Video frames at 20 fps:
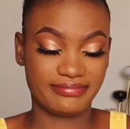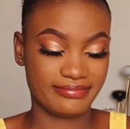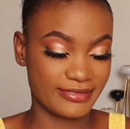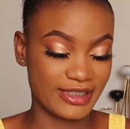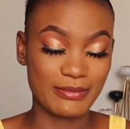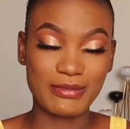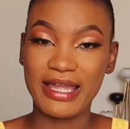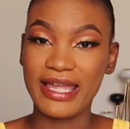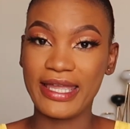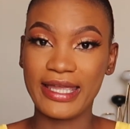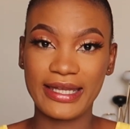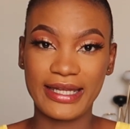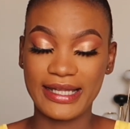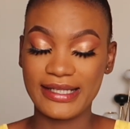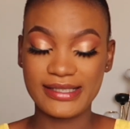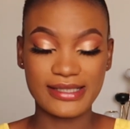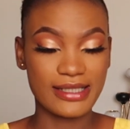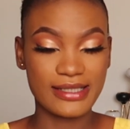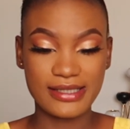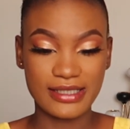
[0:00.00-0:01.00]
in my head I
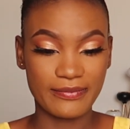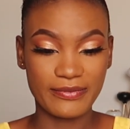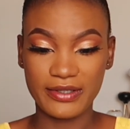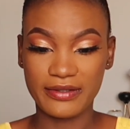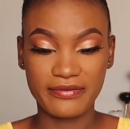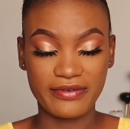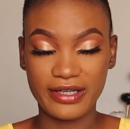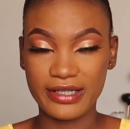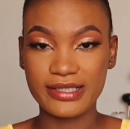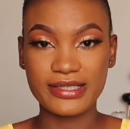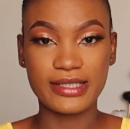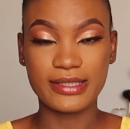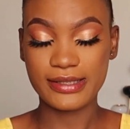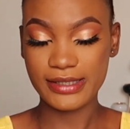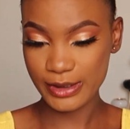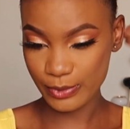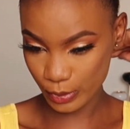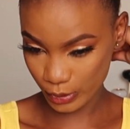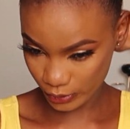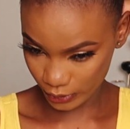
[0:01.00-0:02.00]
said something very
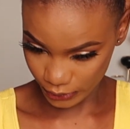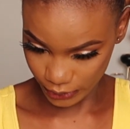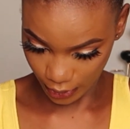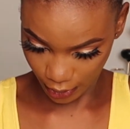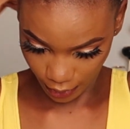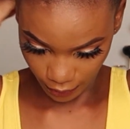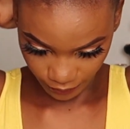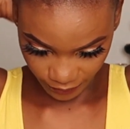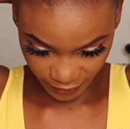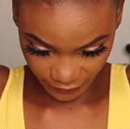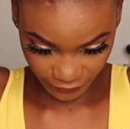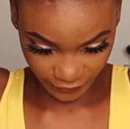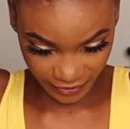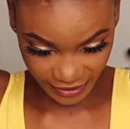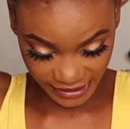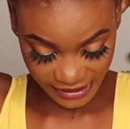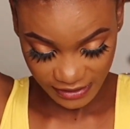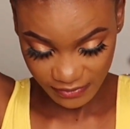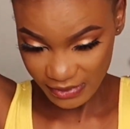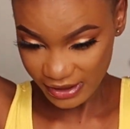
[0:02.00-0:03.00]
sensible. So if it
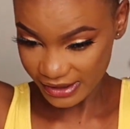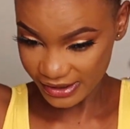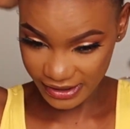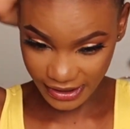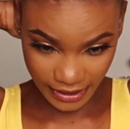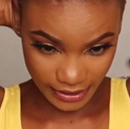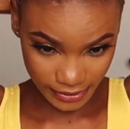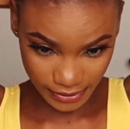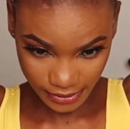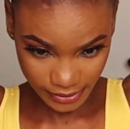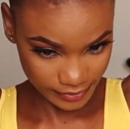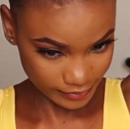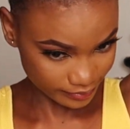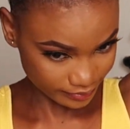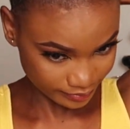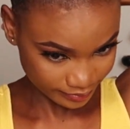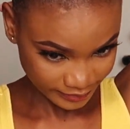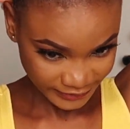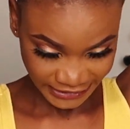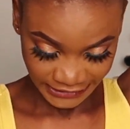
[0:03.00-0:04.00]
doesn't make sense,
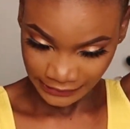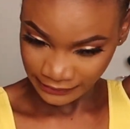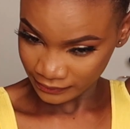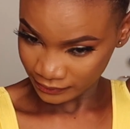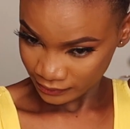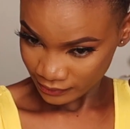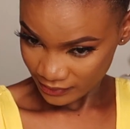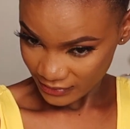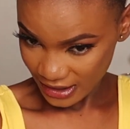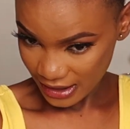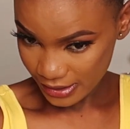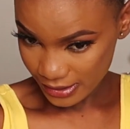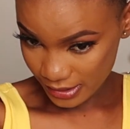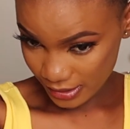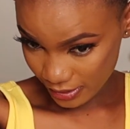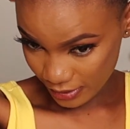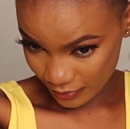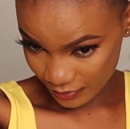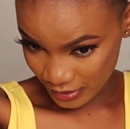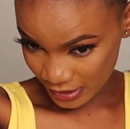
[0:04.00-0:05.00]
that's
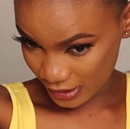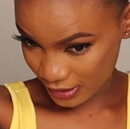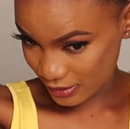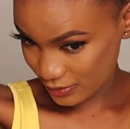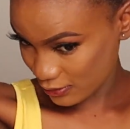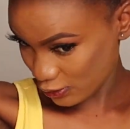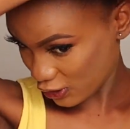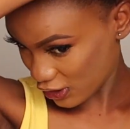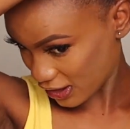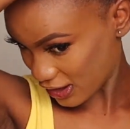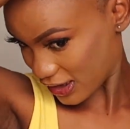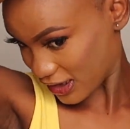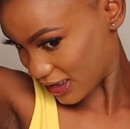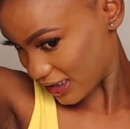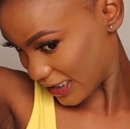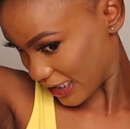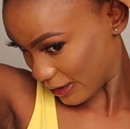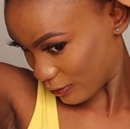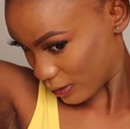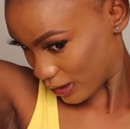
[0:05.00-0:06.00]
not on me. You just
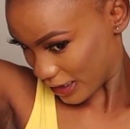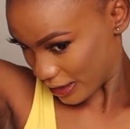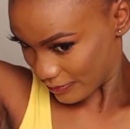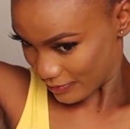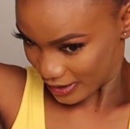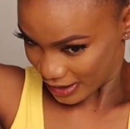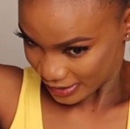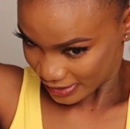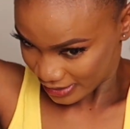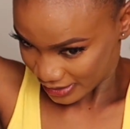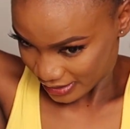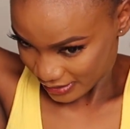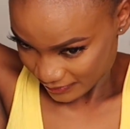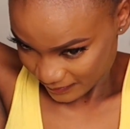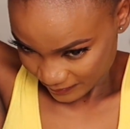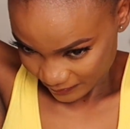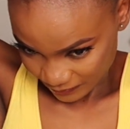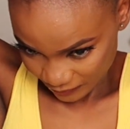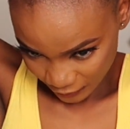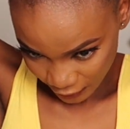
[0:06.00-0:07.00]
didn't get what I meant.
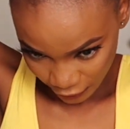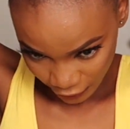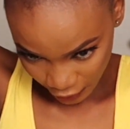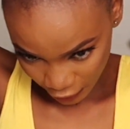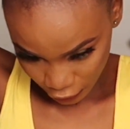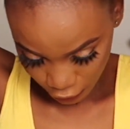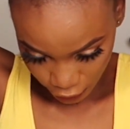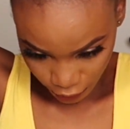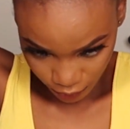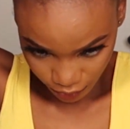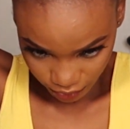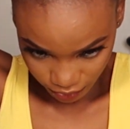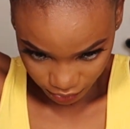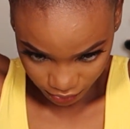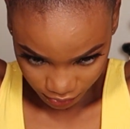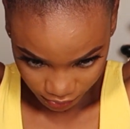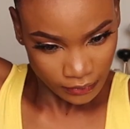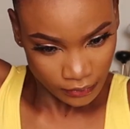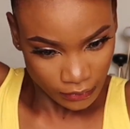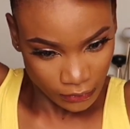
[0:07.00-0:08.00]
Thank you.
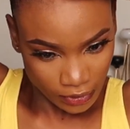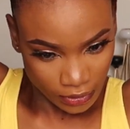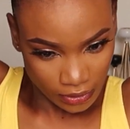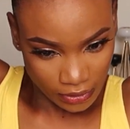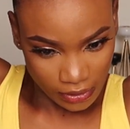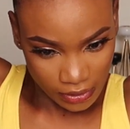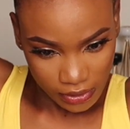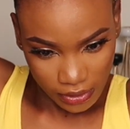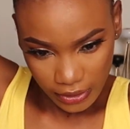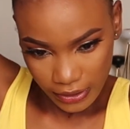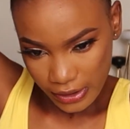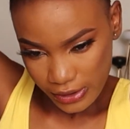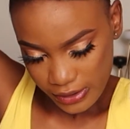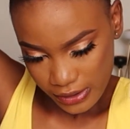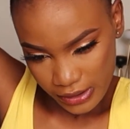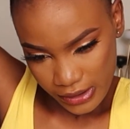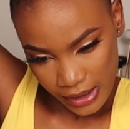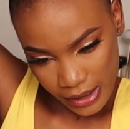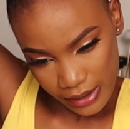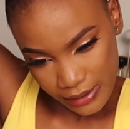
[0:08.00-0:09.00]
Okay, so
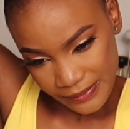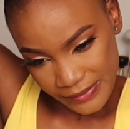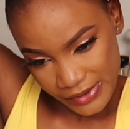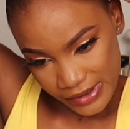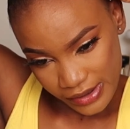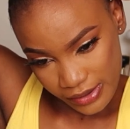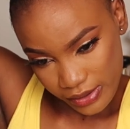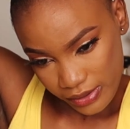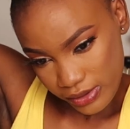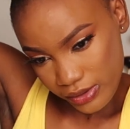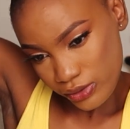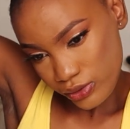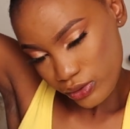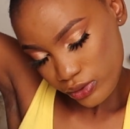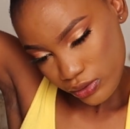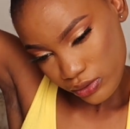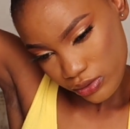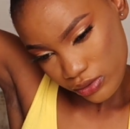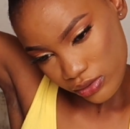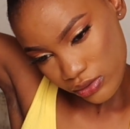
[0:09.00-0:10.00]
now I'm just going
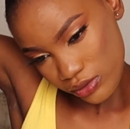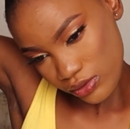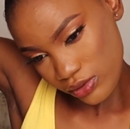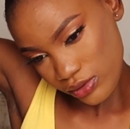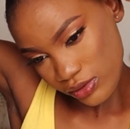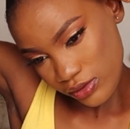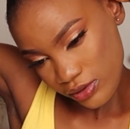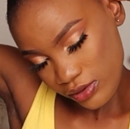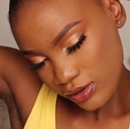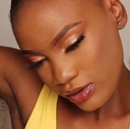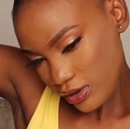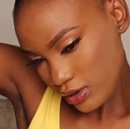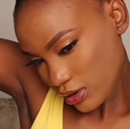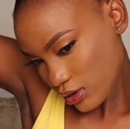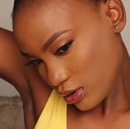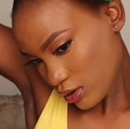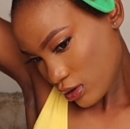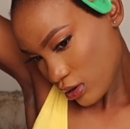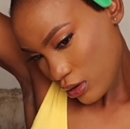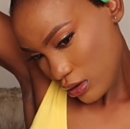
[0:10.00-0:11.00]
to
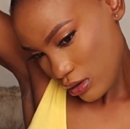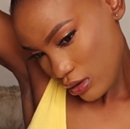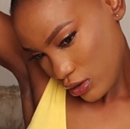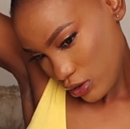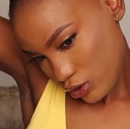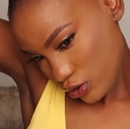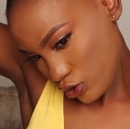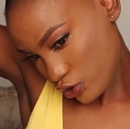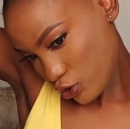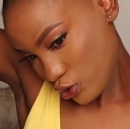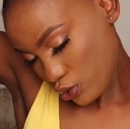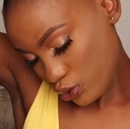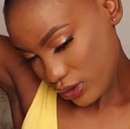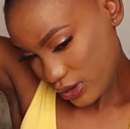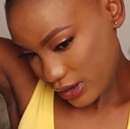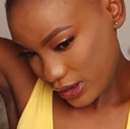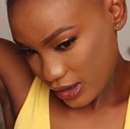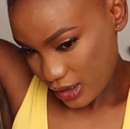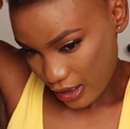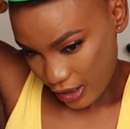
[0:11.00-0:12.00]

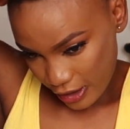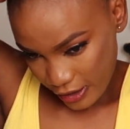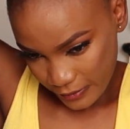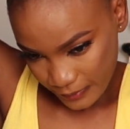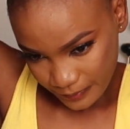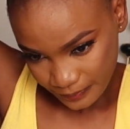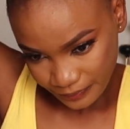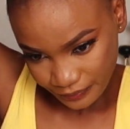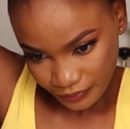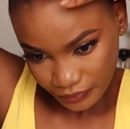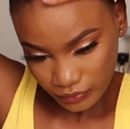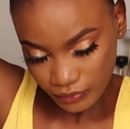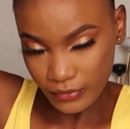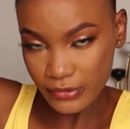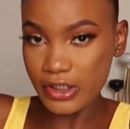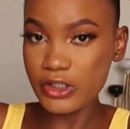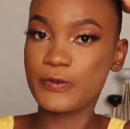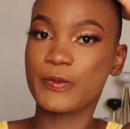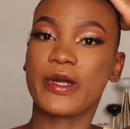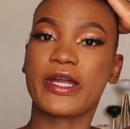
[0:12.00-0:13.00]
use
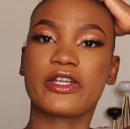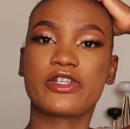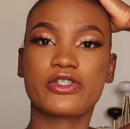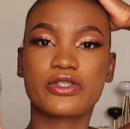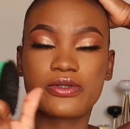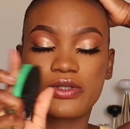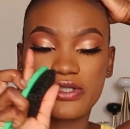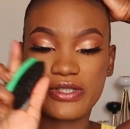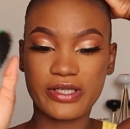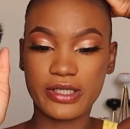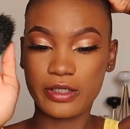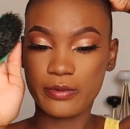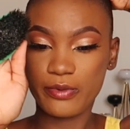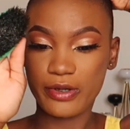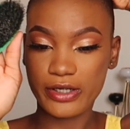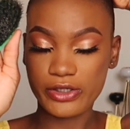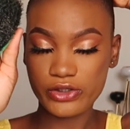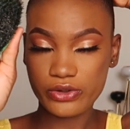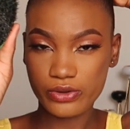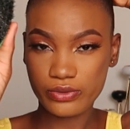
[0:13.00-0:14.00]
this brush, this kind of
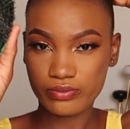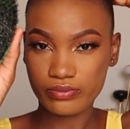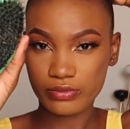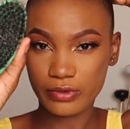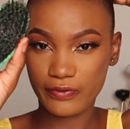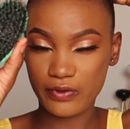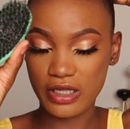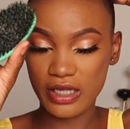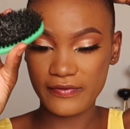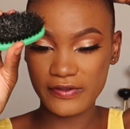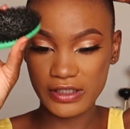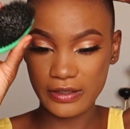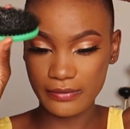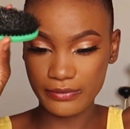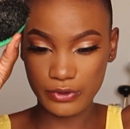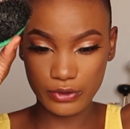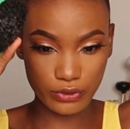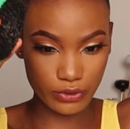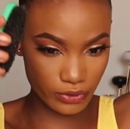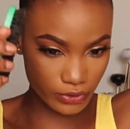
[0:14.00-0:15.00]
brush. If you have some,
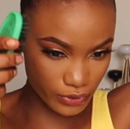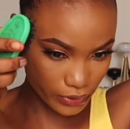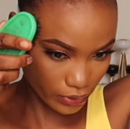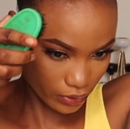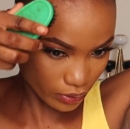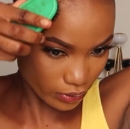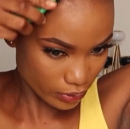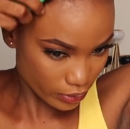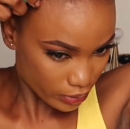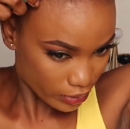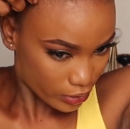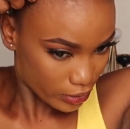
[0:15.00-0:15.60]
you're good to go.